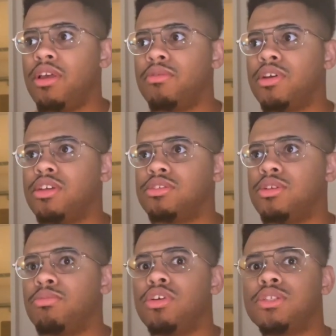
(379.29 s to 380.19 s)
And cause
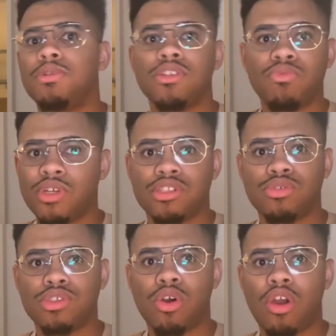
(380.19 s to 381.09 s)
some bullets must have went to
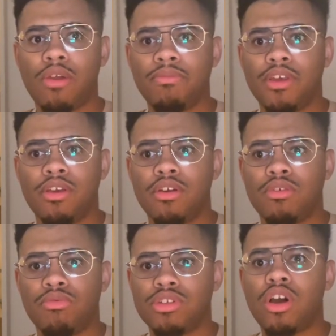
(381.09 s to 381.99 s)
his arm,
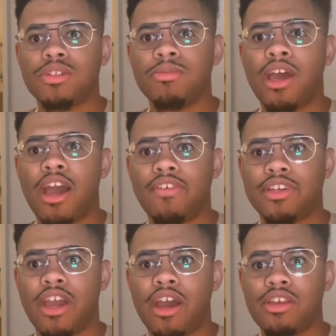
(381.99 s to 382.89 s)
which caused him to have a
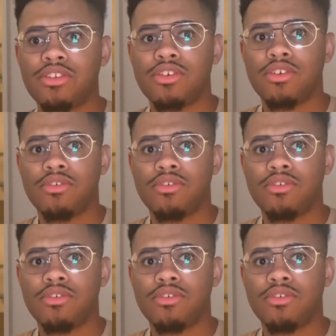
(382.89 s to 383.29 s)
cast.